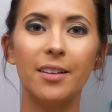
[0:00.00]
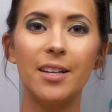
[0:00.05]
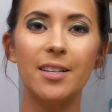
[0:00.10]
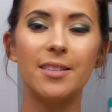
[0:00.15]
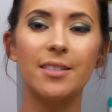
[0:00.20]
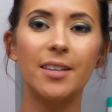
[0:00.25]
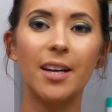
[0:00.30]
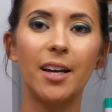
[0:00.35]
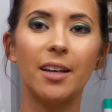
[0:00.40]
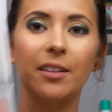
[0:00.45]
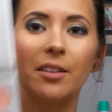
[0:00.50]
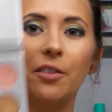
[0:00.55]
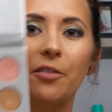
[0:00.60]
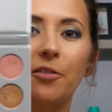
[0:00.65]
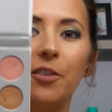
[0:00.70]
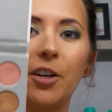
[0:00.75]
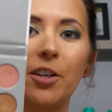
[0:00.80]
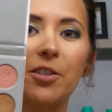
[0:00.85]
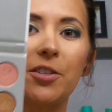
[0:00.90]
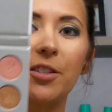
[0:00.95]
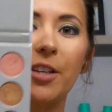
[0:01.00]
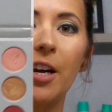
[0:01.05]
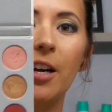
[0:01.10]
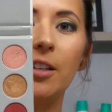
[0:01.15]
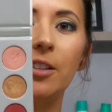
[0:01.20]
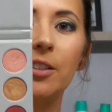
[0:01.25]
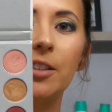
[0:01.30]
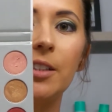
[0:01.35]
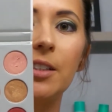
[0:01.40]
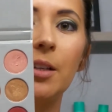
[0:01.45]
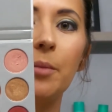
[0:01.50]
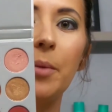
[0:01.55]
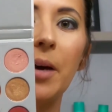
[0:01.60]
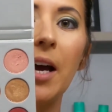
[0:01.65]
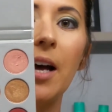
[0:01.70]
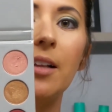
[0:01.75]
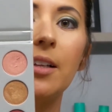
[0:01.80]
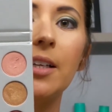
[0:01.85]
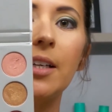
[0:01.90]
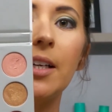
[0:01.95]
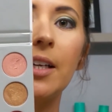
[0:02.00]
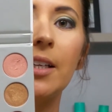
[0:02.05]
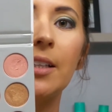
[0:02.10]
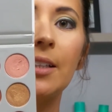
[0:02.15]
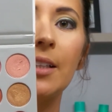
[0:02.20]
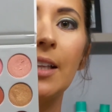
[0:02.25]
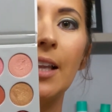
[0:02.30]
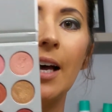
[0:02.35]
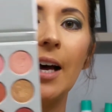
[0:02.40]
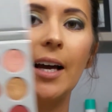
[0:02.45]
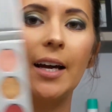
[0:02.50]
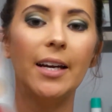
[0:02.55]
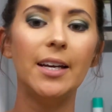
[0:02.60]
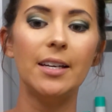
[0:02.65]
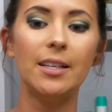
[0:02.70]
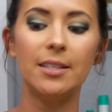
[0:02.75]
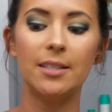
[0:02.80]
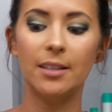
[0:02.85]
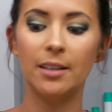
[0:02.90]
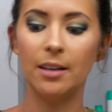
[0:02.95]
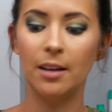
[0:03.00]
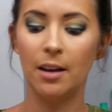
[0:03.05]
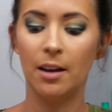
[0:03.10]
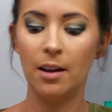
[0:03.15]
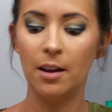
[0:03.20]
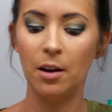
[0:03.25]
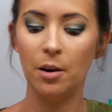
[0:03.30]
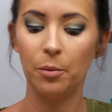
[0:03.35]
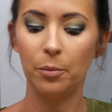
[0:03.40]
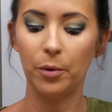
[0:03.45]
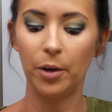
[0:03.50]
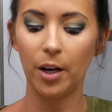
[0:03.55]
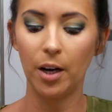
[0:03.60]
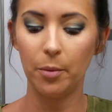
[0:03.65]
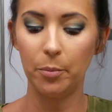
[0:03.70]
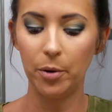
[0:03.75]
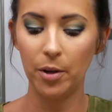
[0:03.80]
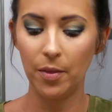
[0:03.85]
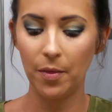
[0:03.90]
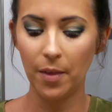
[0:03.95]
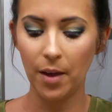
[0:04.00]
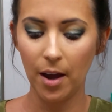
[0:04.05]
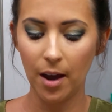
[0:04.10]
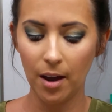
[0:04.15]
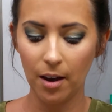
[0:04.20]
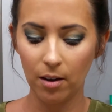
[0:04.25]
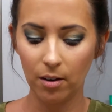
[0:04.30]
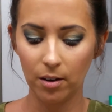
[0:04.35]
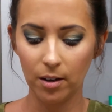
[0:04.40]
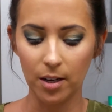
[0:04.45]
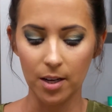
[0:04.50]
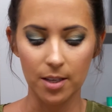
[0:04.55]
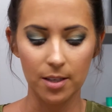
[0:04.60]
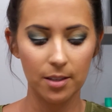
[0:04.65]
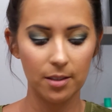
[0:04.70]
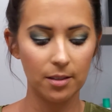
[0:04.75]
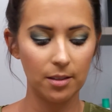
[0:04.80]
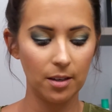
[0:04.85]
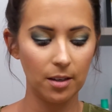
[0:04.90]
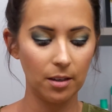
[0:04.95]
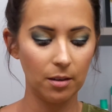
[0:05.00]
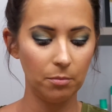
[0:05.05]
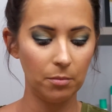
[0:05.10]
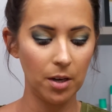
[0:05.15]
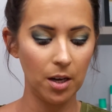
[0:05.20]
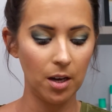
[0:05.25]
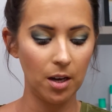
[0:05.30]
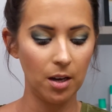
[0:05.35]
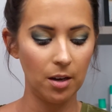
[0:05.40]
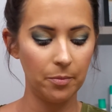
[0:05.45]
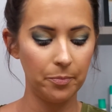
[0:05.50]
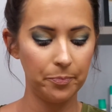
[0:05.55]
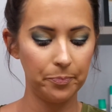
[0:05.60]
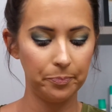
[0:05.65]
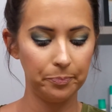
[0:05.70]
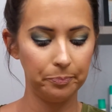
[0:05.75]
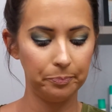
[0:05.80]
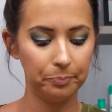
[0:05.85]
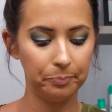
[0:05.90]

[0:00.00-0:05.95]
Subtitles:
Now let's take the first color in the palette, Enlight. We're going to put that on a Sigma